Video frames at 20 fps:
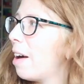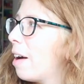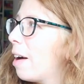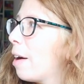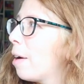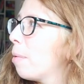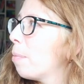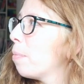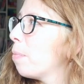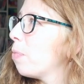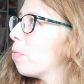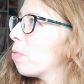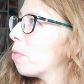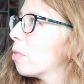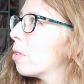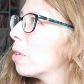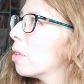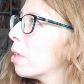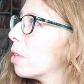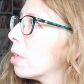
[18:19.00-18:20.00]
Um,
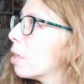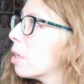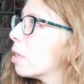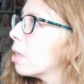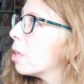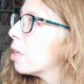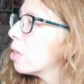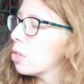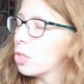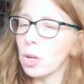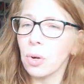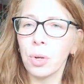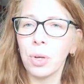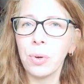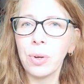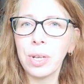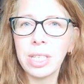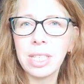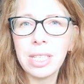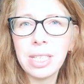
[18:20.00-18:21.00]
so
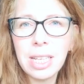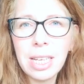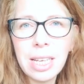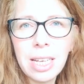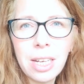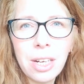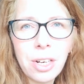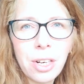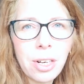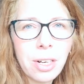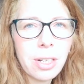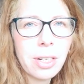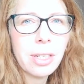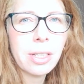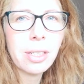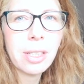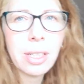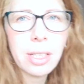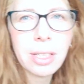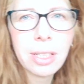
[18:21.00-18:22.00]
you can see here,